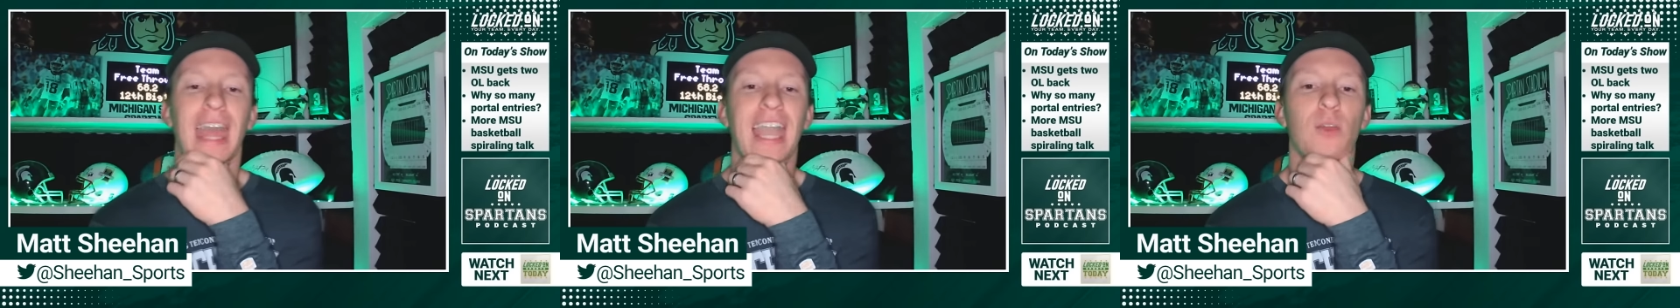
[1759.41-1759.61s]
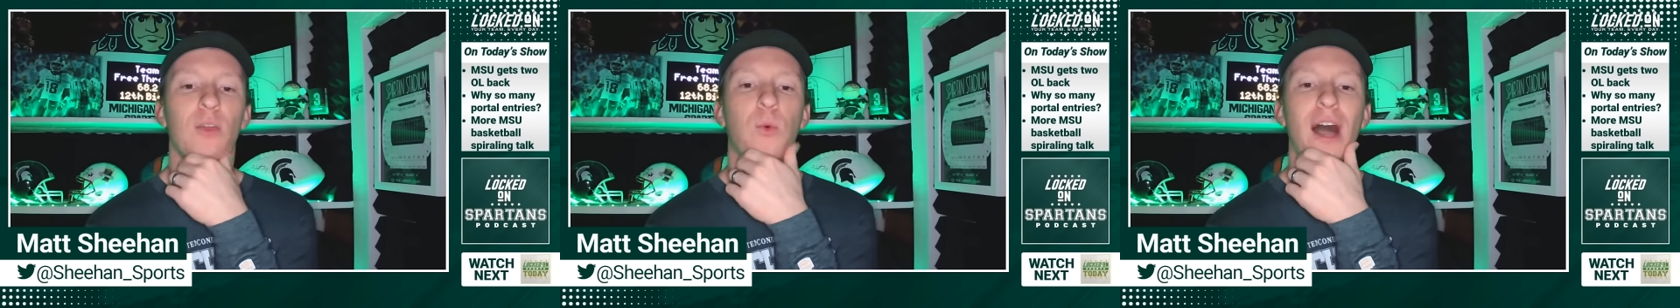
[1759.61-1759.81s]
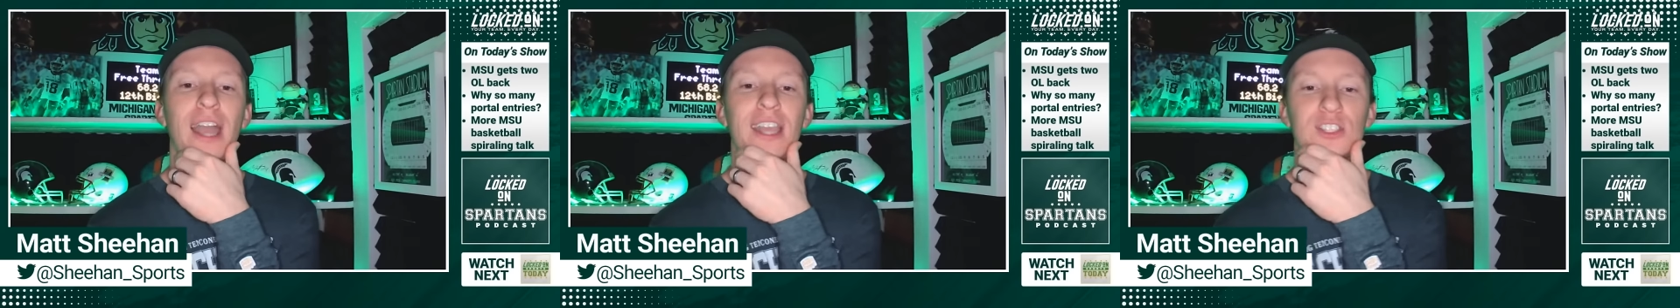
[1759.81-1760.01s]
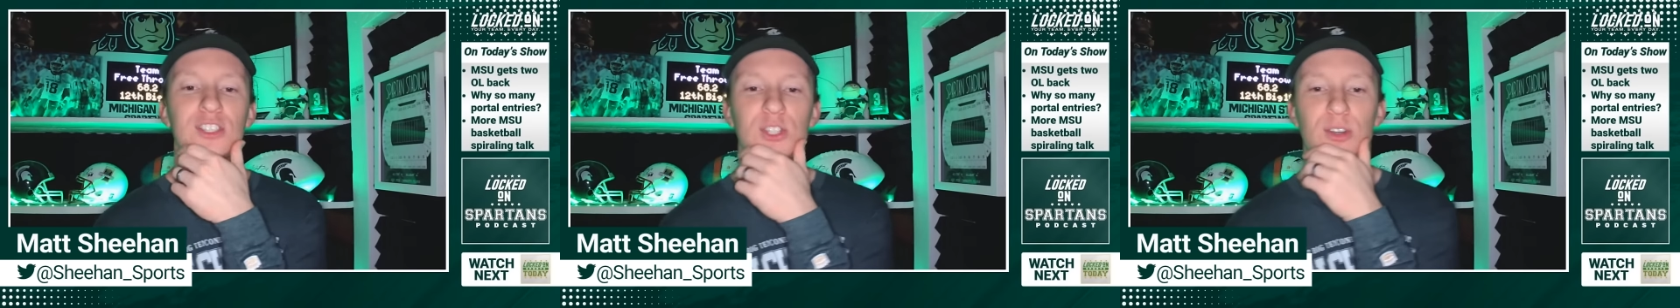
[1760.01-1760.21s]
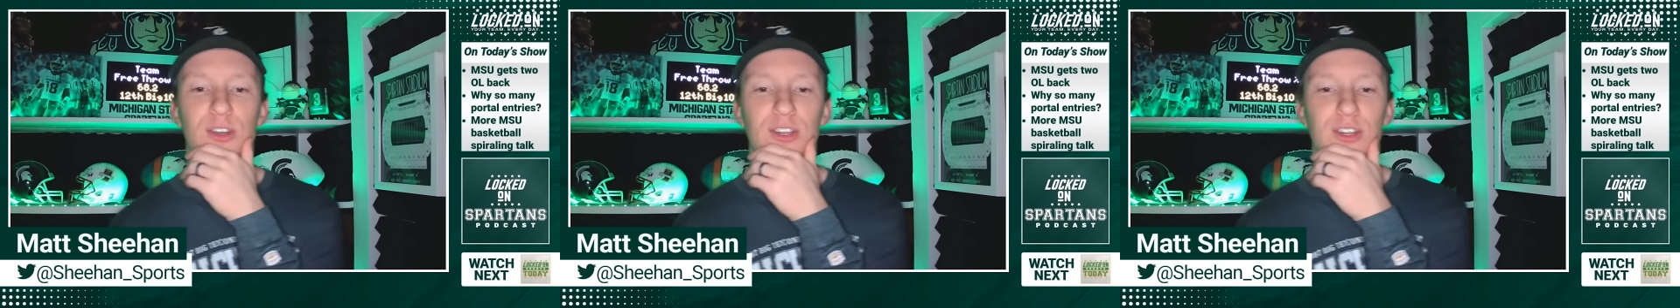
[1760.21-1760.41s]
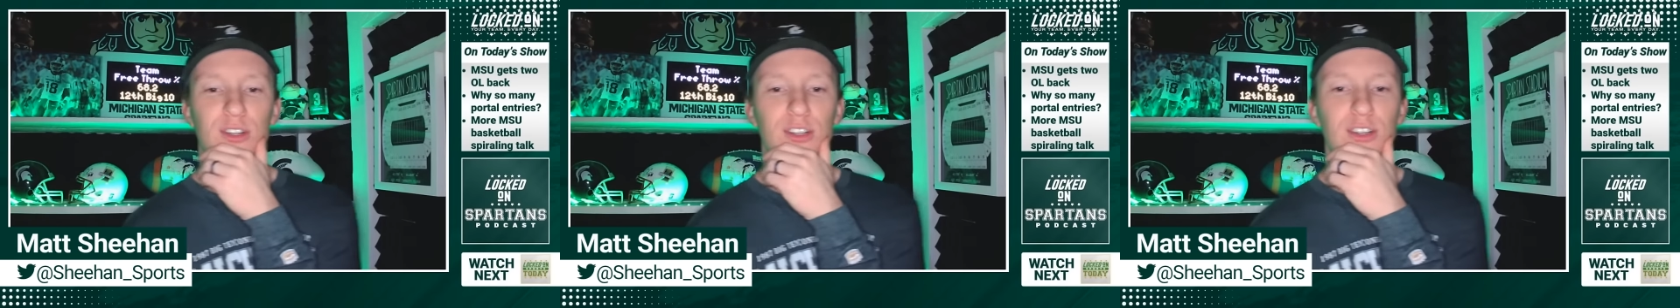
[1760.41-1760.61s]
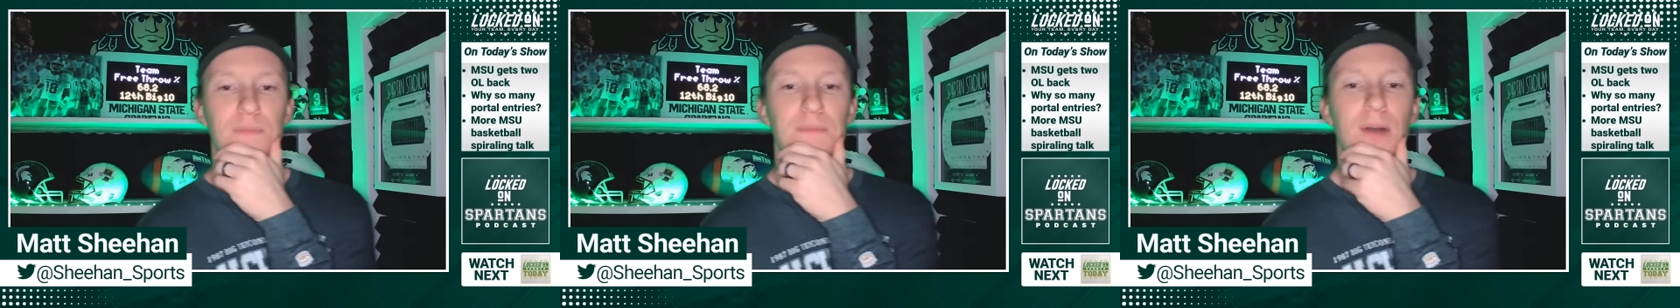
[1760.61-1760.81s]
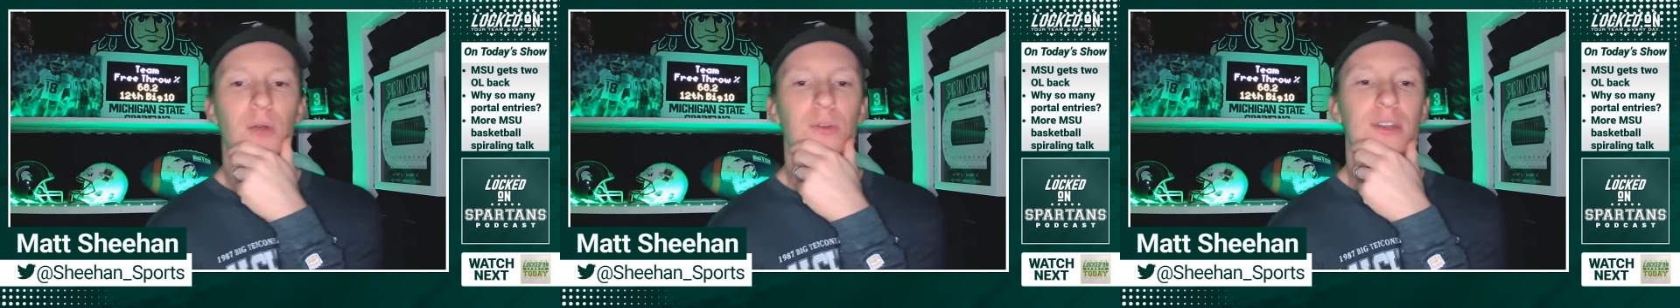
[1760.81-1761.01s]
And why is 30 year
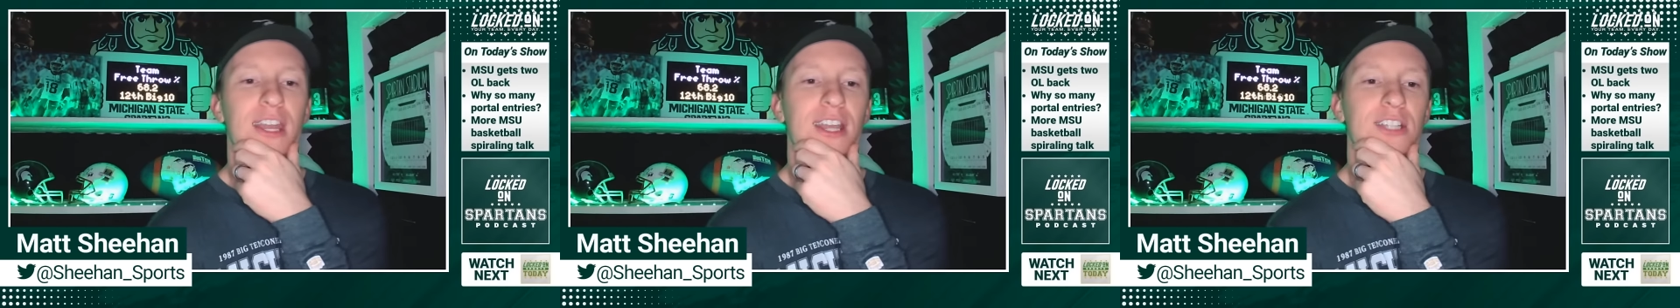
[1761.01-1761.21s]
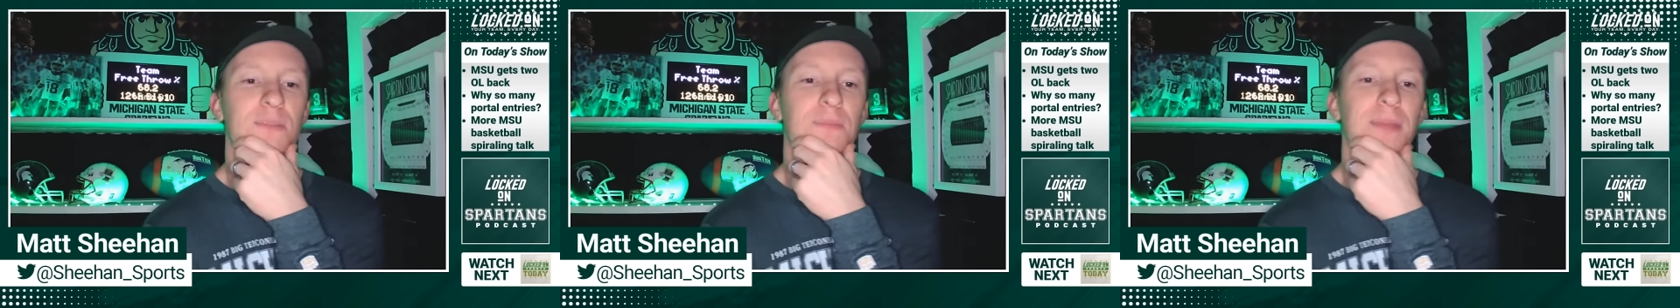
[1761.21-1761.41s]
old Bo Nix